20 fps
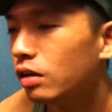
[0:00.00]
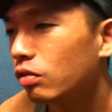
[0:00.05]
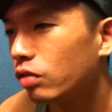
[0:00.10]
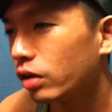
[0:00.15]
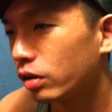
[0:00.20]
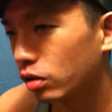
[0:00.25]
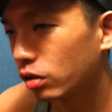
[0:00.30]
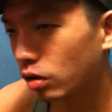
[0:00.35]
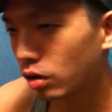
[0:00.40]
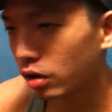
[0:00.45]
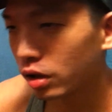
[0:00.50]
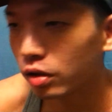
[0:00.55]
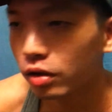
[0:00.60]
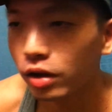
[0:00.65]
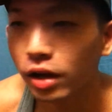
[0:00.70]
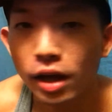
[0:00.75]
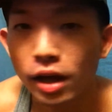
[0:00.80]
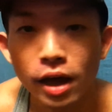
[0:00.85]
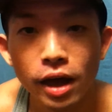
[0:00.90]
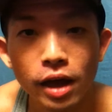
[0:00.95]
So I talked to
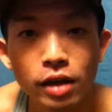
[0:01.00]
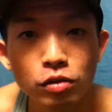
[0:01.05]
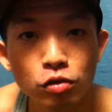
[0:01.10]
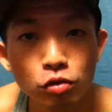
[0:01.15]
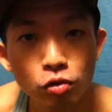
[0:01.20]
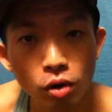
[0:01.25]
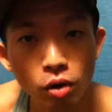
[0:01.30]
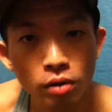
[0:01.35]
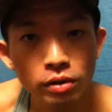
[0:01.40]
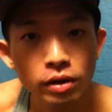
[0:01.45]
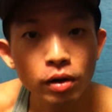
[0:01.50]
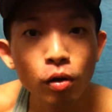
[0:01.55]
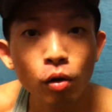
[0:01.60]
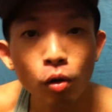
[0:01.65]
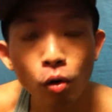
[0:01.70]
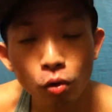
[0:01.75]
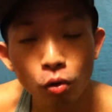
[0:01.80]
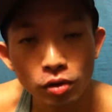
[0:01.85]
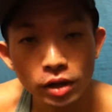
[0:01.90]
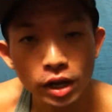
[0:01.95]
him, and throughout the
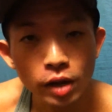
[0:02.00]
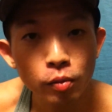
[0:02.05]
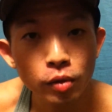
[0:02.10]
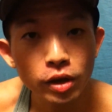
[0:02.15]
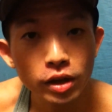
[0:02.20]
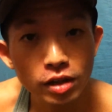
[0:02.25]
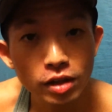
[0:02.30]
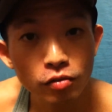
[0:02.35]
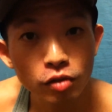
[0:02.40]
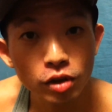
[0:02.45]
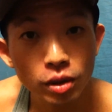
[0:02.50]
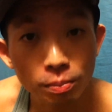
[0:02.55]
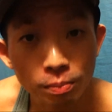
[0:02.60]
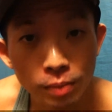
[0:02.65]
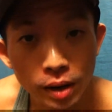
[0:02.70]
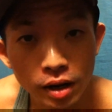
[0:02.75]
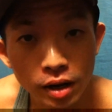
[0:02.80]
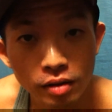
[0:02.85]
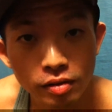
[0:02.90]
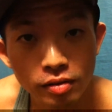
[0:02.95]
whole time waiting for the
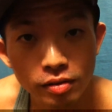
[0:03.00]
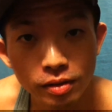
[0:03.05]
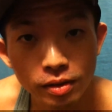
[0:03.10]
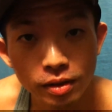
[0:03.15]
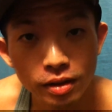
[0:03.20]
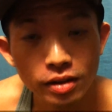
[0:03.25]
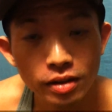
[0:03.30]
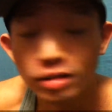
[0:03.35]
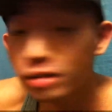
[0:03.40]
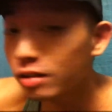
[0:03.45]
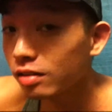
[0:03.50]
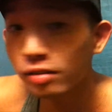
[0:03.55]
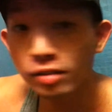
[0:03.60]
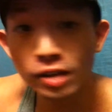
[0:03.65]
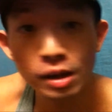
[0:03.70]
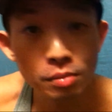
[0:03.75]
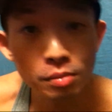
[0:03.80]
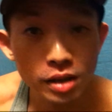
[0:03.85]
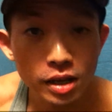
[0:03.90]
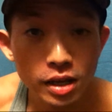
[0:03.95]
bus, it's the
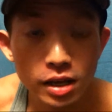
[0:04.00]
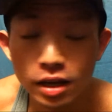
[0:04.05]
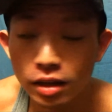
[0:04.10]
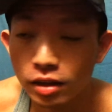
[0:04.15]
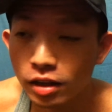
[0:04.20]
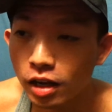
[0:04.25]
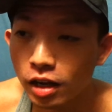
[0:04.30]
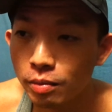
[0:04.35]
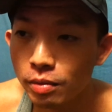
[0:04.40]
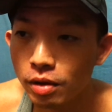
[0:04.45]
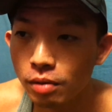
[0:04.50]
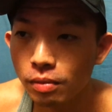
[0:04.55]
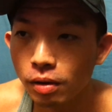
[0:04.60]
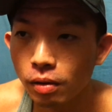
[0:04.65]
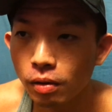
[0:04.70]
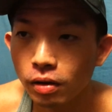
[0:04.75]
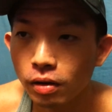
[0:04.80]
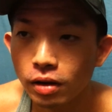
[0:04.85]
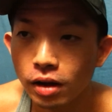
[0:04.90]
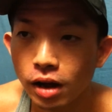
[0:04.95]
same thing. He kept telling me
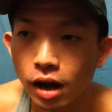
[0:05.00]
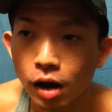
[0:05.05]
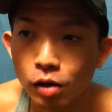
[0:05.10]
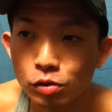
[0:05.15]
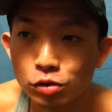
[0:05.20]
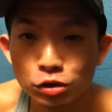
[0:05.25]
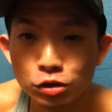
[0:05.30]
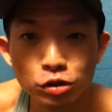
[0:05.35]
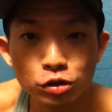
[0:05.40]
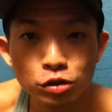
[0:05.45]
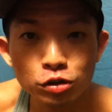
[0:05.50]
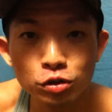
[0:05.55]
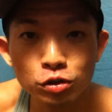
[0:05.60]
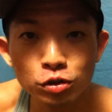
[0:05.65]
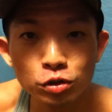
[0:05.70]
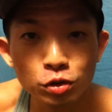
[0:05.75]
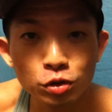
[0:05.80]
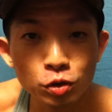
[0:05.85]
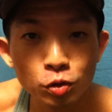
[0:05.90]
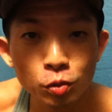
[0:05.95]
about how
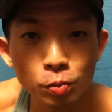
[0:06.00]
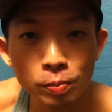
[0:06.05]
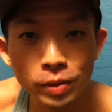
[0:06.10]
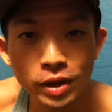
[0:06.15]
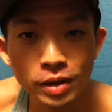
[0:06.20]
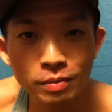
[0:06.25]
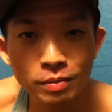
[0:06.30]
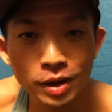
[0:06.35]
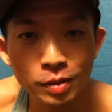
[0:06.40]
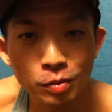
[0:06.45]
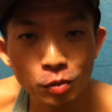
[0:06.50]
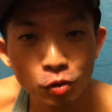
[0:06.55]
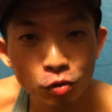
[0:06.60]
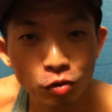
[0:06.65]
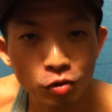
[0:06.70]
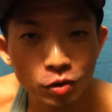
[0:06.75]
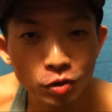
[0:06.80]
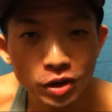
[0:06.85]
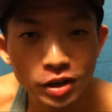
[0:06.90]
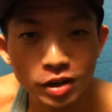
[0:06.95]
stupid my
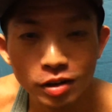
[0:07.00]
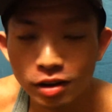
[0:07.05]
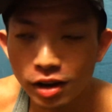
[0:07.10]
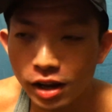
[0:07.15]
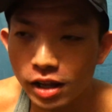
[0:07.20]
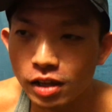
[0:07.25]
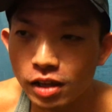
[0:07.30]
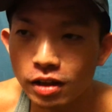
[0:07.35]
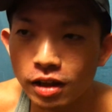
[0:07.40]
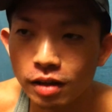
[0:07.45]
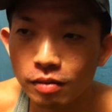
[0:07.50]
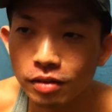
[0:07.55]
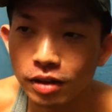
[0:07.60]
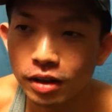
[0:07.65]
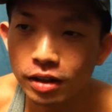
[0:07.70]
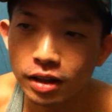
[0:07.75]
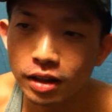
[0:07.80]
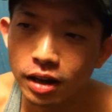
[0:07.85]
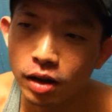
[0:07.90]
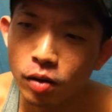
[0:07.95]
moves were. It's like he kept
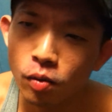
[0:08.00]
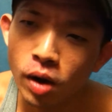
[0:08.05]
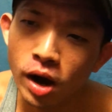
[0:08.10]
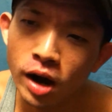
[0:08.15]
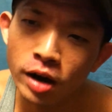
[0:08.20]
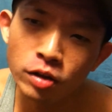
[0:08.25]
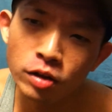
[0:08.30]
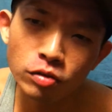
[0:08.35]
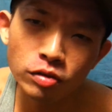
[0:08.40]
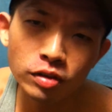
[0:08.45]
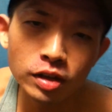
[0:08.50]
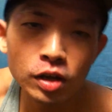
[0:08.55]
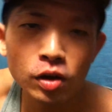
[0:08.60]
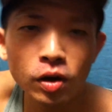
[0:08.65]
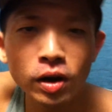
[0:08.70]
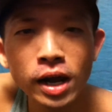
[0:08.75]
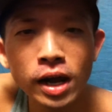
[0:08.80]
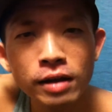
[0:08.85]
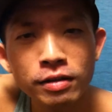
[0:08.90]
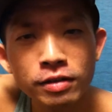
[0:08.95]
saying things like, wow, you see
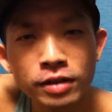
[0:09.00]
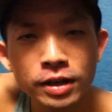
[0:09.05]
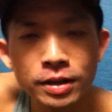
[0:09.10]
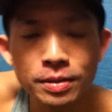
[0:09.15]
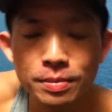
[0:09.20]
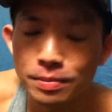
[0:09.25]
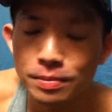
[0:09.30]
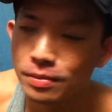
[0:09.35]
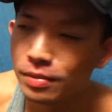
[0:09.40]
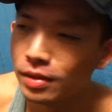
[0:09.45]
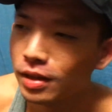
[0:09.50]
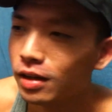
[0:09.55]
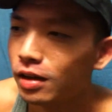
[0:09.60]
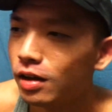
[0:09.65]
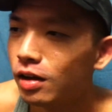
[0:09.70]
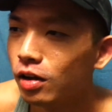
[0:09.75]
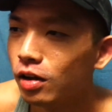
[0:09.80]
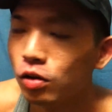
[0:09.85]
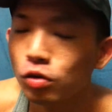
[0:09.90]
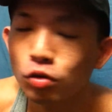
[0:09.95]
your last turn?
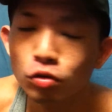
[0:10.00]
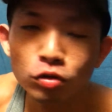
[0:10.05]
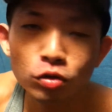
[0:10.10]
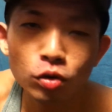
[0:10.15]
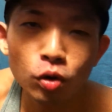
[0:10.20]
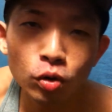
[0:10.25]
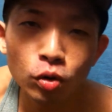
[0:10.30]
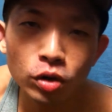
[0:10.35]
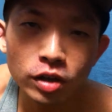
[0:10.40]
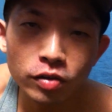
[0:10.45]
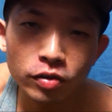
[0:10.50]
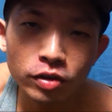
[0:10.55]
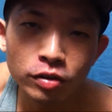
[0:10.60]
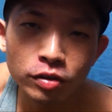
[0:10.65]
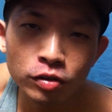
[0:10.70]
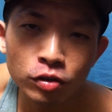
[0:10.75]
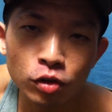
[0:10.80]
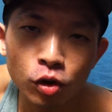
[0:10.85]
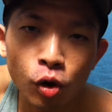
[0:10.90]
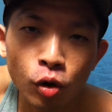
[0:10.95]
You don't even
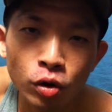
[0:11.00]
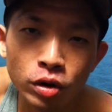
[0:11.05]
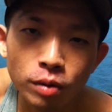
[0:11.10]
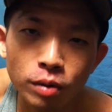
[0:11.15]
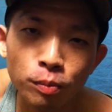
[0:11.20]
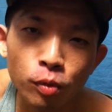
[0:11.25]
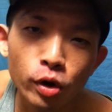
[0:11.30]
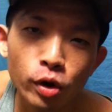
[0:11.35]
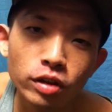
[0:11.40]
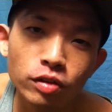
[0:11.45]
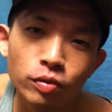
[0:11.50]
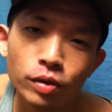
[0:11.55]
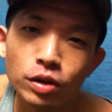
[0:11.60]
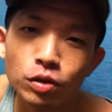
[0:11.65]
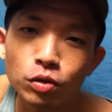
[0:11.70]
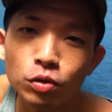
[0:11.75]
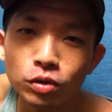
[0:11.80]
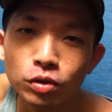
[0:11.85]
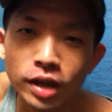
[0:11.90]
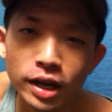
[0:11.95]
score the points
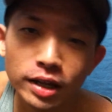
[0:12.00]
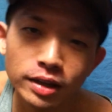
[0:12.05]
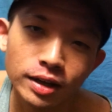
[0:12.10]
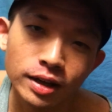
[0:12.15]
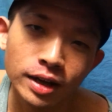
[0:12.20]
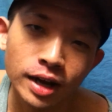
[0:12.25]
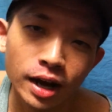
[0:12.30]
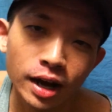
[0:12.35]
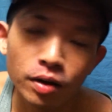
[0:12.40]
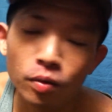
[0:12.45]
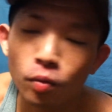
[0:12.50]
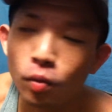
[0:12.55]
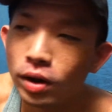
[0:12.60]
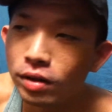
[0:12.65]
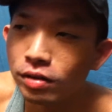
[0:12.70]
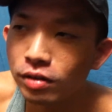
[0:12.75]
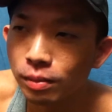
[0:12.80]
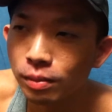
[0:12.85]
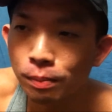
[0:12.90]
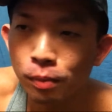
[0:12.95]
when you take the cut.
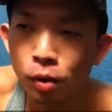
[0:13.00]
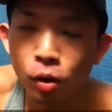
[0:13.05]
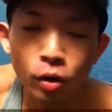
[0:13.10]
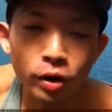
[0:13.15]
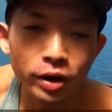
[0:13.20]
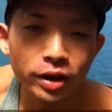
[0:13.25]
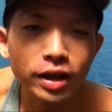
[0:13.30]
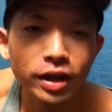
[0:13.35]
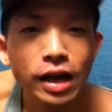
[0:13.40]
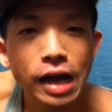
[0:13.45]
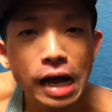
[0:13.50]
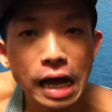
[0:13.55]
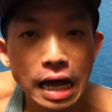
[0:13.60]
What's the point?